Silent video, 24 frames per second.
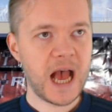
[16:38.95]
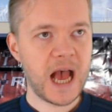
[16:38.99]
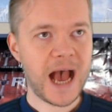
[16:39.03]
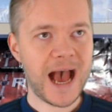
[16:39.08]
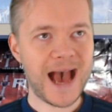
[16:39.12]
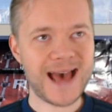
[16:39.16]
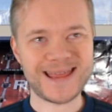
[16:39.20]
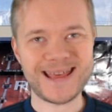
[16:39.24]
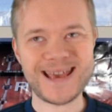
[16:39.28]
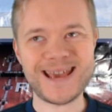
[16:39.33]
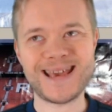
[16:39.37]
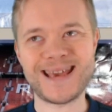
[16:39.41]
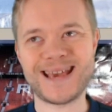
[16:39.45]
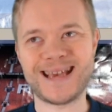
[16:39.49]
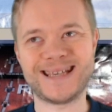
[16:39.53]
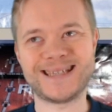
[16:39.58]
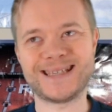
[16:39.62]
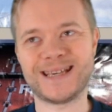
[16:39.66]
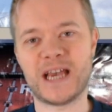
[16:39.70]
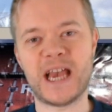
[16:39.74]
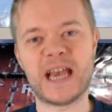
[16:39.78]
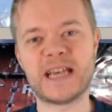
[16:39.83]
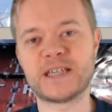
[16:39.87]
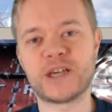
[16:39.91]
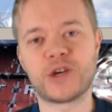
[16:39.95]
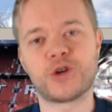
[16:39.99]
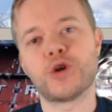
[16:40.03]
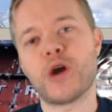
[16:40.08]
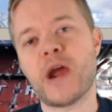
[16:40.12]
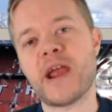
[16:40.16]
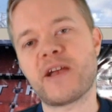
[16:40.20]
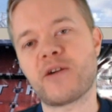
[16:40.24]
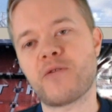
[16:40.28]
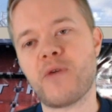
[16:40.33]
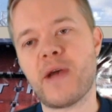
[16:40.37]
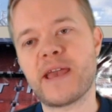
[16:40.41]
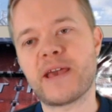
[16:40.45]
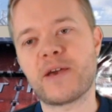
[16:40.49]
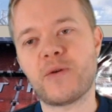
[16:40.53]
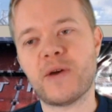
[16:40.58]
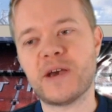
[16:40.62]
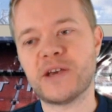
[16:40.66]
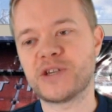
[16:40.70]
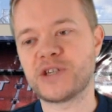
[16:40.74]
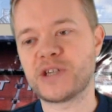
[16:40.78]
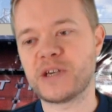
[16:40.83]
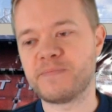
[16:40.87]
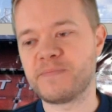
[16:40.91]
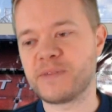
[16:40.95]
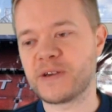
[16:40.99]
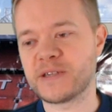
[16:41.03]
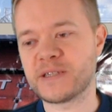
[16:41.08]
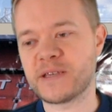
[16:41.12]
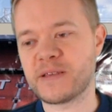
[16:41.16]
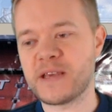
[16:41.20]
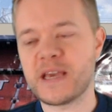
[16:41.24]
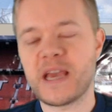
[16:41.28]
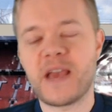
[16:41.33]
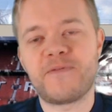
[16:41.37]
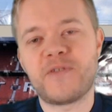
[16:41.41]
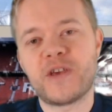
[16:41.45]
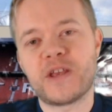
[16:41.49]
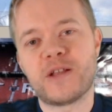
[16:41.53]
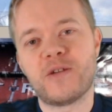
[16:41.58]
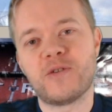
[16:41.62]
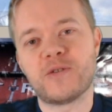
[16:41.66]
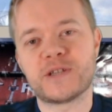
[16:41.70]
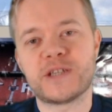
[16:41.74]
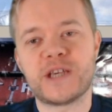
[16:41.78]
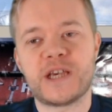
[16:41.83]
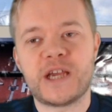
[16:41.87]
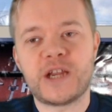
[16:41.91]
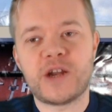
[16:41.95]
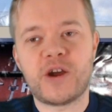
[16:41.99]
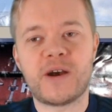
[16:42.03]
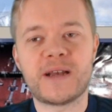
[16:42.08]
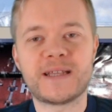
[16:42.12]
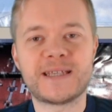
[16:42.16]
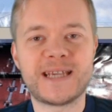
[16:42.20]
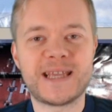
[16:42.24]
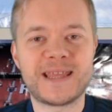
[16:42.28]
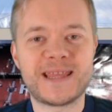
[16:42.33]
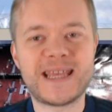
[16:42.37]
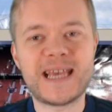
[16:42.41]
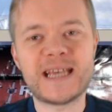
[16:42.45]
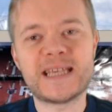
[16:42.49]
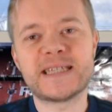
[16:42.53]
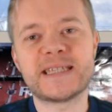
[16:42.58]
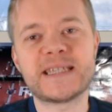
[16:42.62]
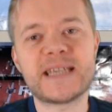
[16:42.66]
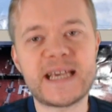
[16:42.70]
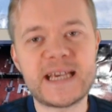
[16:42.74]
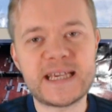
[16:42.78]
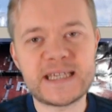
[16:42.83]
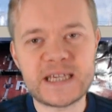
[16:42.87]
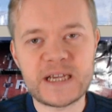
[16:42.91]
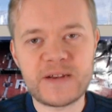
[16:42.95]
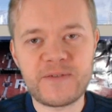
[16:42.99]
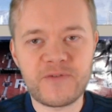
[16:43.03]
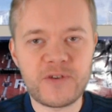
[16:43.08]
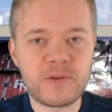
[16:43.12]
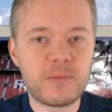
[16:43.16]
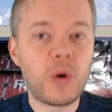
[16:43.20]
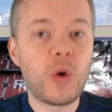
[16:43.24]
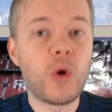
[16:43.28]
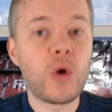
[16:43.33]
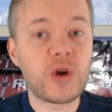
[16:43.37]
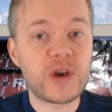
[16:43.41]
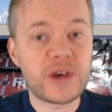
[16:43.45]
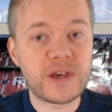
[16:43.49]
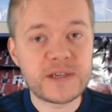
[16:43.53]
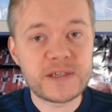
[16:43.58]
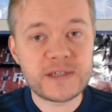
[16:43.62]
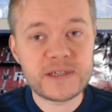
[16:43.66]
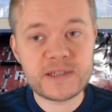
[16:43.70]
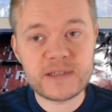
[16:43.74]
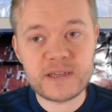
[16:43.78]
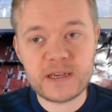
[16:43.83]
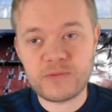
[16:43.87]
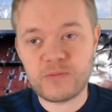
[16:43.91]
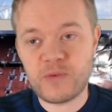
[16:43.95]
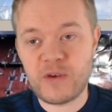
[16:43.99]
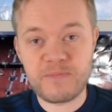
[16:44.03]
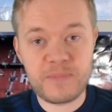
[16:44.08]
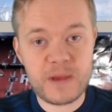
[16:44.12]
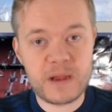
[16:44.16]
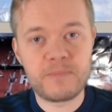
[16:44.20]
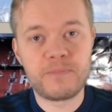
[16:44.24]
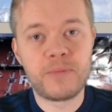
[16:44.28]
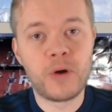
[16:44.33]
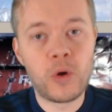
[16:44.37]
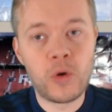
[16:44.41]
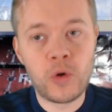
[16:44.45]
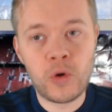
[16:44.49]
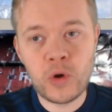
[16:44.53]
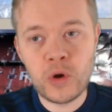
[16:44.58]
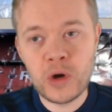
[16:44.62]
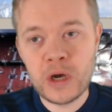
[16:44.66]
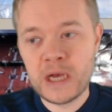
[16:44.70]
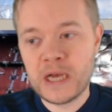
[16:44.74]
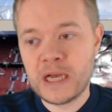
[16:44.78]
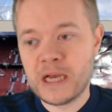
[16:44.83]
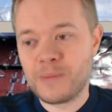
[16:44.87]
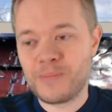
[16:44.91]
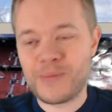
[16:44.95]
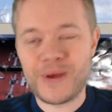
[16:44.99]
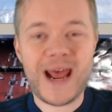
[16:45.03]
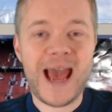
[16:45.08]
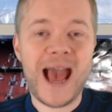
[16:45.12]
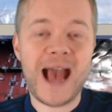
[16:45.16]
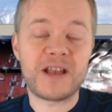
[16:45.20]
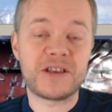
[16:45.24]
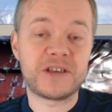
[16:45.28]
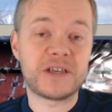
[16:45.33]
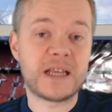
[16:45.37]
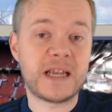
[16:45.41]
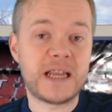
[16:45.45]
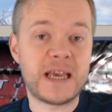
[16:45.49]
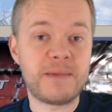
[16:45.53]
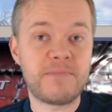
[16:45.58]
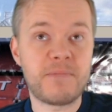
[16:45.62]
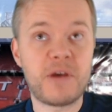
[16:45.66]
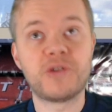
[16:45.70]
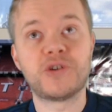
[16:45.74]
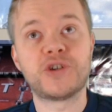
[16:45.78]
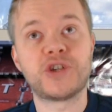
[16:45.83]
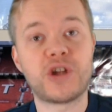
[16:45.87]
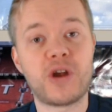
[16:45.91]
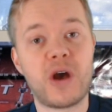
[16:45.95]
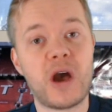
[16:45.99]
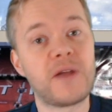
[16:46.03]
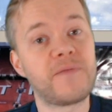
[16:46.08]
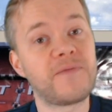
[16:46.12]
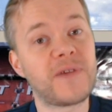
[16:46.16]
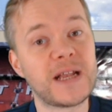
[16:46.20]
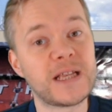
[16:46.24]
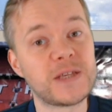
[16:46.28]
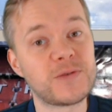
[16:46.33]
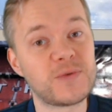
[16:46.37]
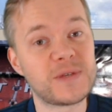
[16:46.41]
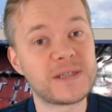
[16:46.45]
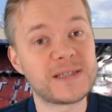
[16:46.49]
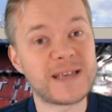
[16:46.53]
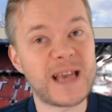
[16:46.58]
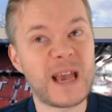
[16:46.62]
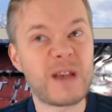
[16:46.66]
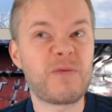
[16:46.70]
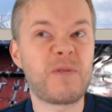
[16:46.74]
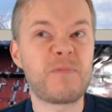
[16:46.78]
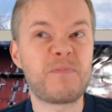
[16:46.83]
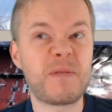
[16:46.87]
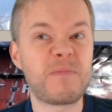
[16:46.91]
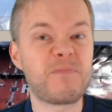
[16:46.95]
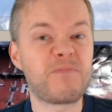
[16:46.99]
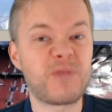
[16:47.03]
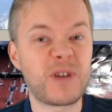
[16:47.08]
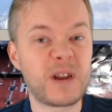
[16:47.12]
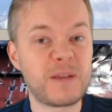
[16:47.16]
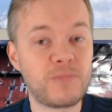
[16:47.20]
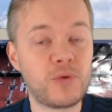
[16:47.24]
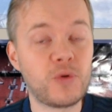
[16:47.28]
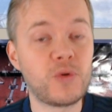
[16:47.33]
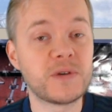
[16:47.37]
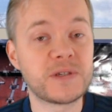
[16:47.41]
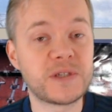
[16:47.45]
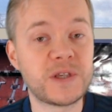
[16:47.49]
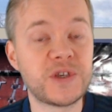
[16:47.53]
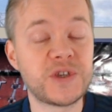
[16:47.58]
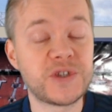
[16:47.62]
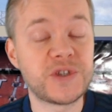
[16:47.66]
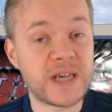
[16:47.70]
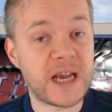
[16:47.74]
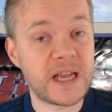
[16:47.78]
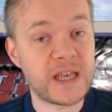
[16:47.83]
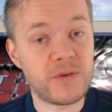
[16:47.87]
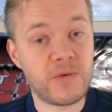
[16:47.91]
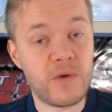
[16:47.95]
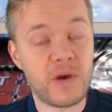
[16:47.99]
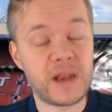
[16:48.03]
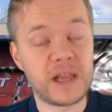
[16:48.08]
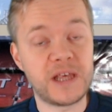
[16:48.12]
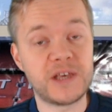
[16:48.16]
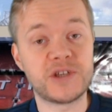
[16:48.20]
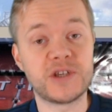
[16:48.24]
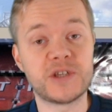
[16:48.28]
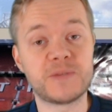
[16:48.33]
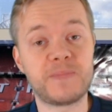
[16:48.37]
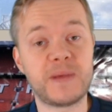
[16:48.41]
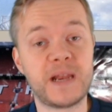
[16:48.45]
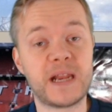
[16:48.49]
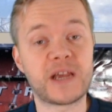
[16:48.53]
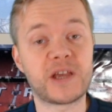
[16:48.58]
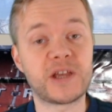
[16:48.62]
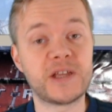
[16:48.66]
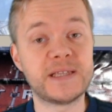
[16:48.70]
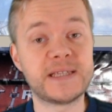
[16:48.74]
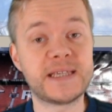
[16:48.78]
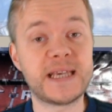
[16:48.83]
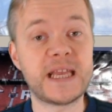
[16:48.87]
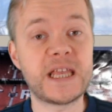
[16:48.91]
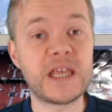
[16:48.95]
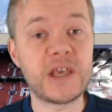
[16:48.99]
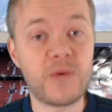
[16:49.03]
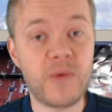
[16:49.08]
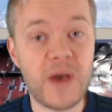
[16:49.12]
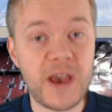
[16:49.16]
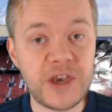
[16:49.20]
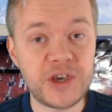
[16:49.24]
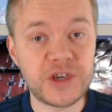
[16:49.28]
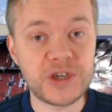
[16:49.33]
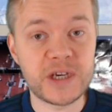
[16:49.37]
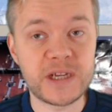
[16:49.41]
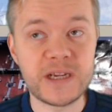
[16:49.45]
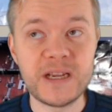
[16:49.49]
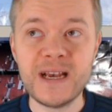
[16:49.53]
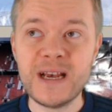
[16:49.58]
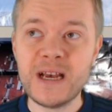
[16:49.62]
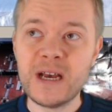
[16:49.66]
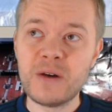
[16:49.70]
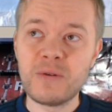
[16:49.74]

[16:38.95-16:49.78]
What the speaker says: I think it's a great question, because I think if you looked at United this season from August, we've been poor. But actually, most United fans would say we've been pretty poor since January, and it's just been a continuation.